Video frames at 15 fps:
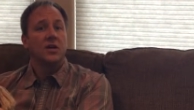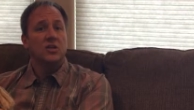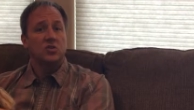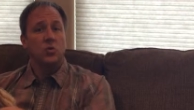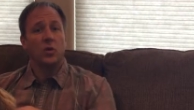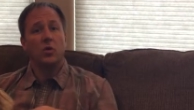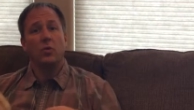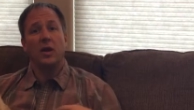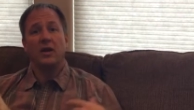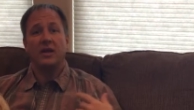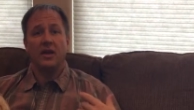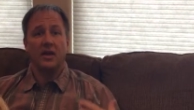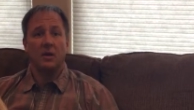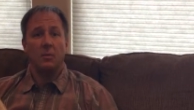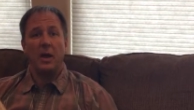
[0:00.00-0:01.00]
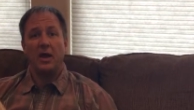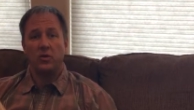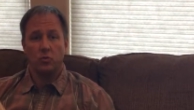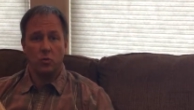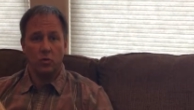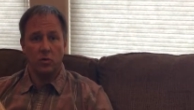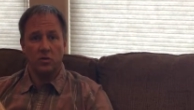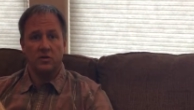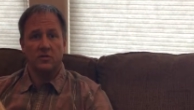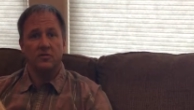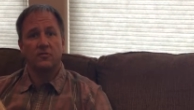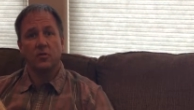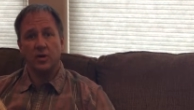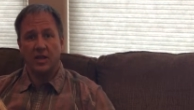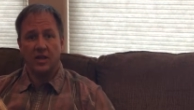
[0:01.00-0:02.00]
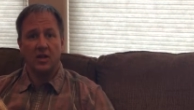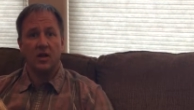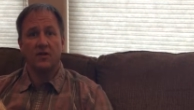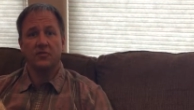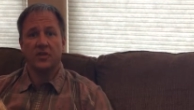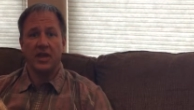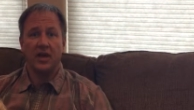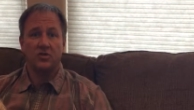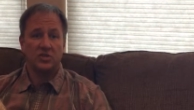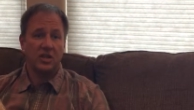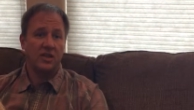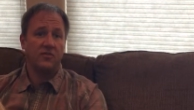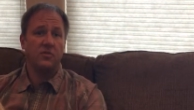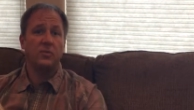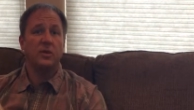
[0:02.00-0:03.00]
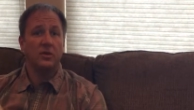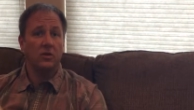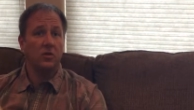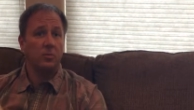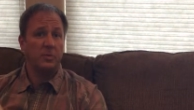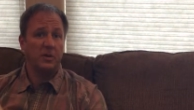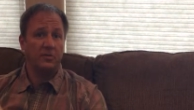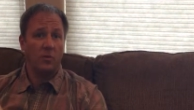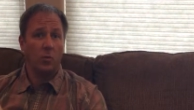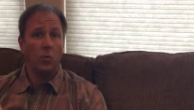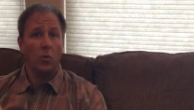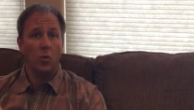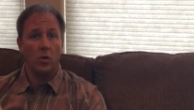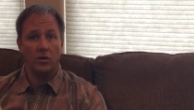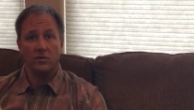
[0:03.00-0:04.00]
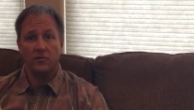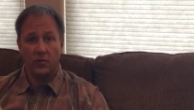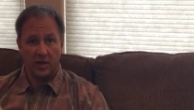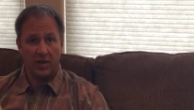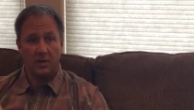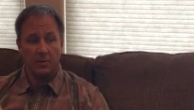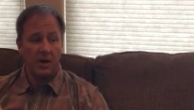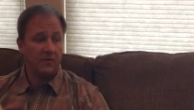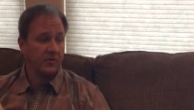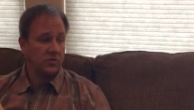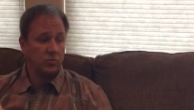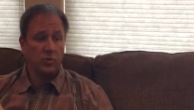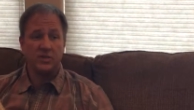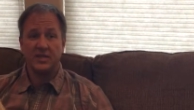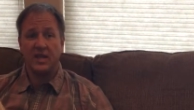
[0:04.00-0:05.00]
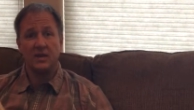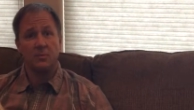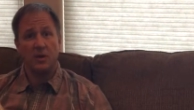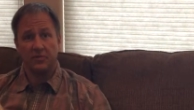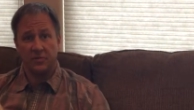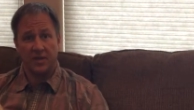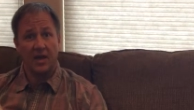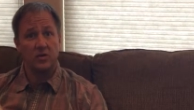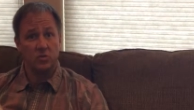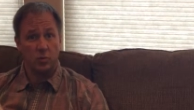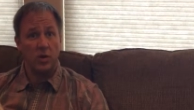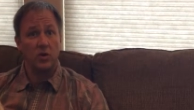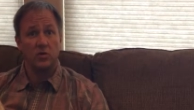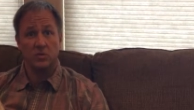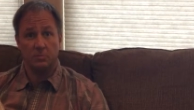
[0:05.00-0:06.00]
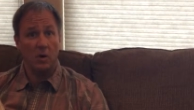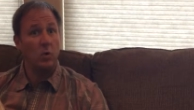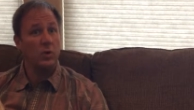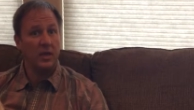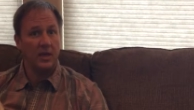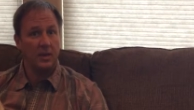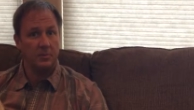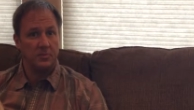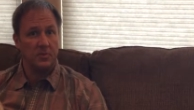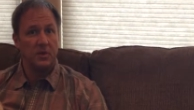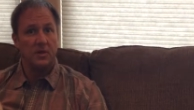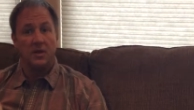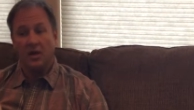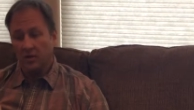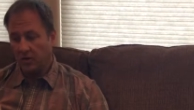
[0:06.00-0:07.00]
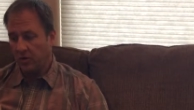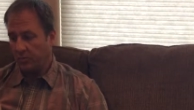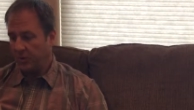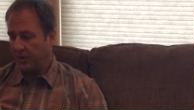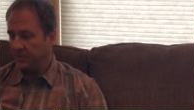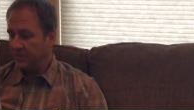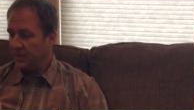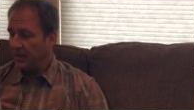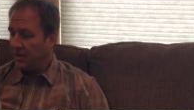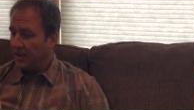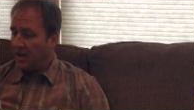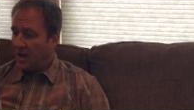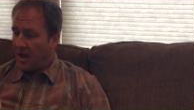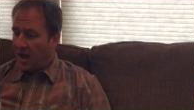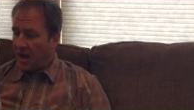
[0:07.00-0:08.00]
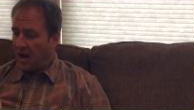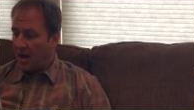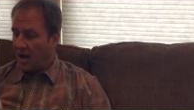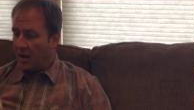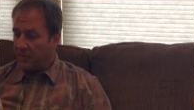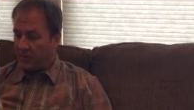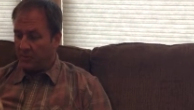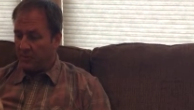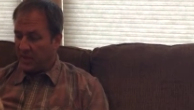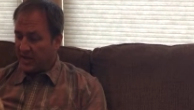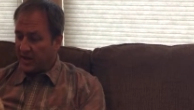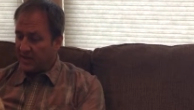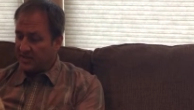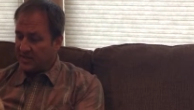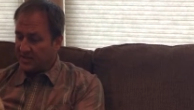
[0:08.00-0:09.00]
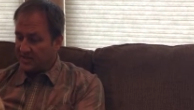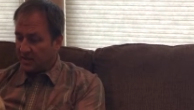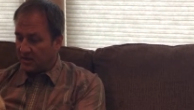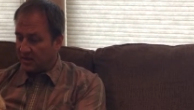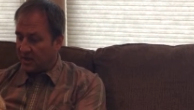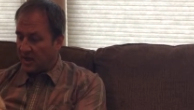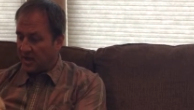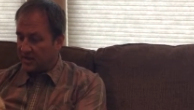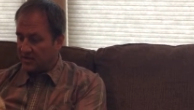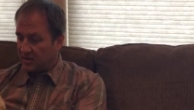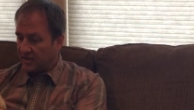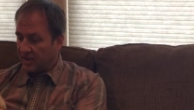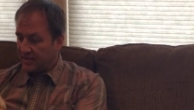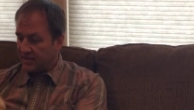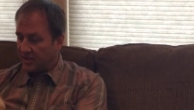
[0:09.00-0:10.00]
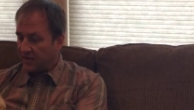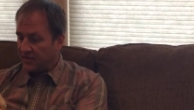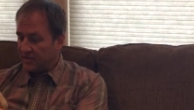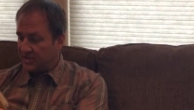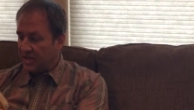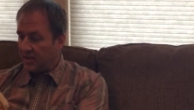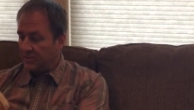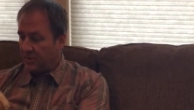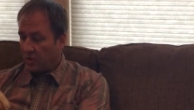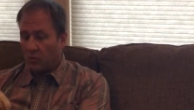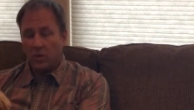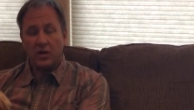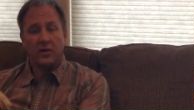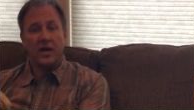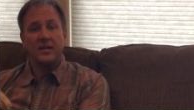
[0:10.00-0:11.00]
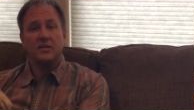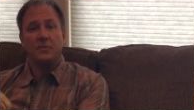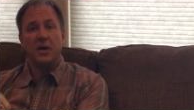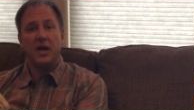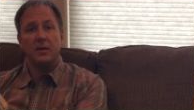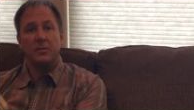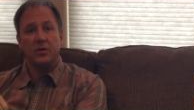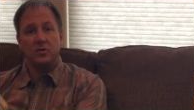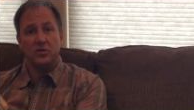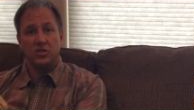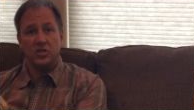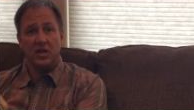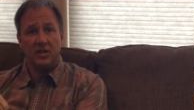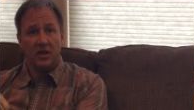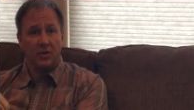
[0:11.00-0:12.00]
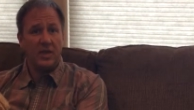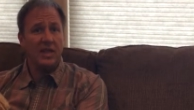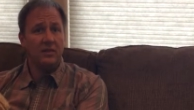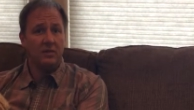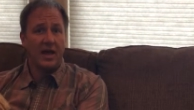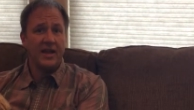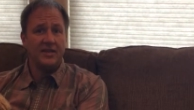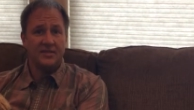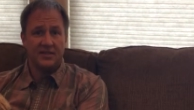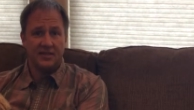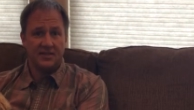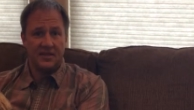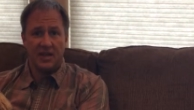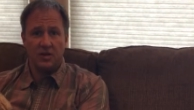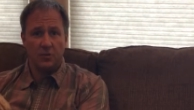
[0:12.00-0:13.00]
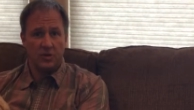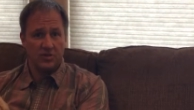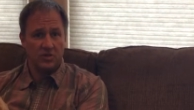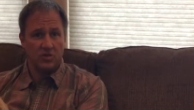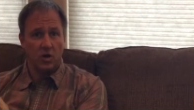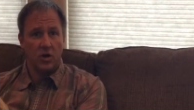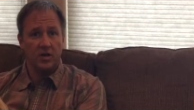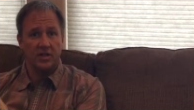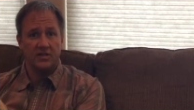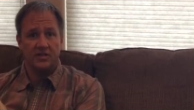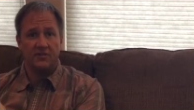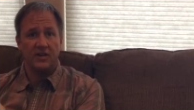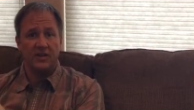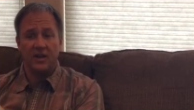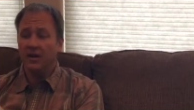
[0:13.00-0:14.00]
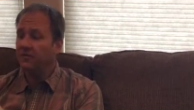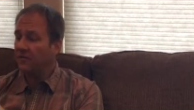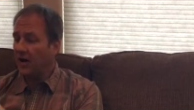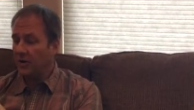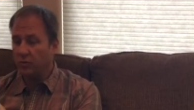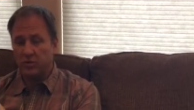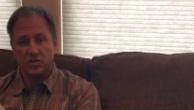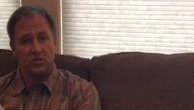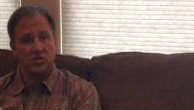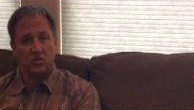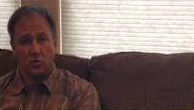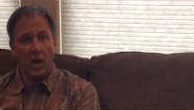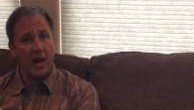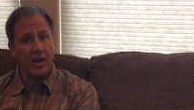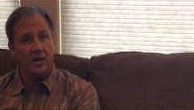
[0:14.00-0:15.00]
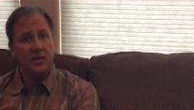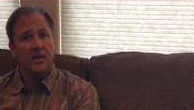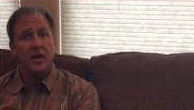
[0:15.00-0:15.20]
So we're creating a command word for getting off the couch and giving him a little bit of reward for getting off, because when we take him off the couch, we are demoting him a little bit. Uh, because he uh, has less self-esteem, we're going to like to pet him under his chin. Now, he likes this anyways, His guardians have identified, which is great,